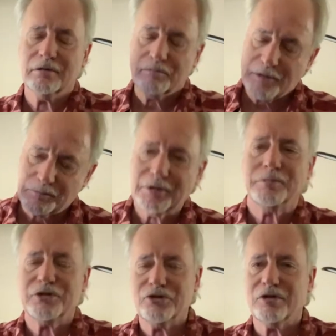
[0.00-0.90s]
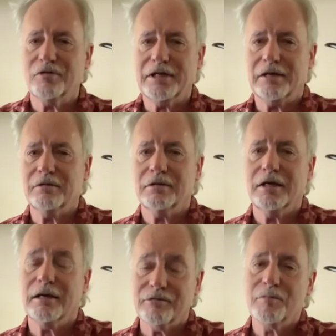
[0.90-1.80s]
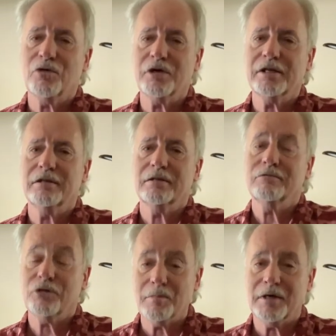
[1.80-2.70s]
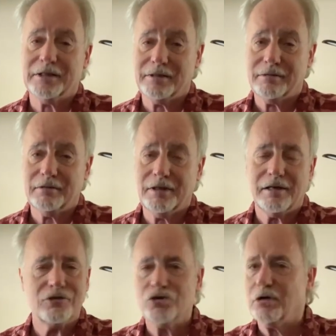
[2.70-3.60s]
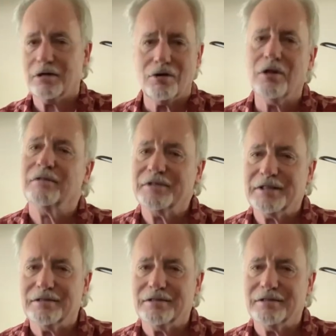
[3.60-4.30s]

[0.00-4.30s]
my blood pressure would go down every morning for a month. And I charted all of it.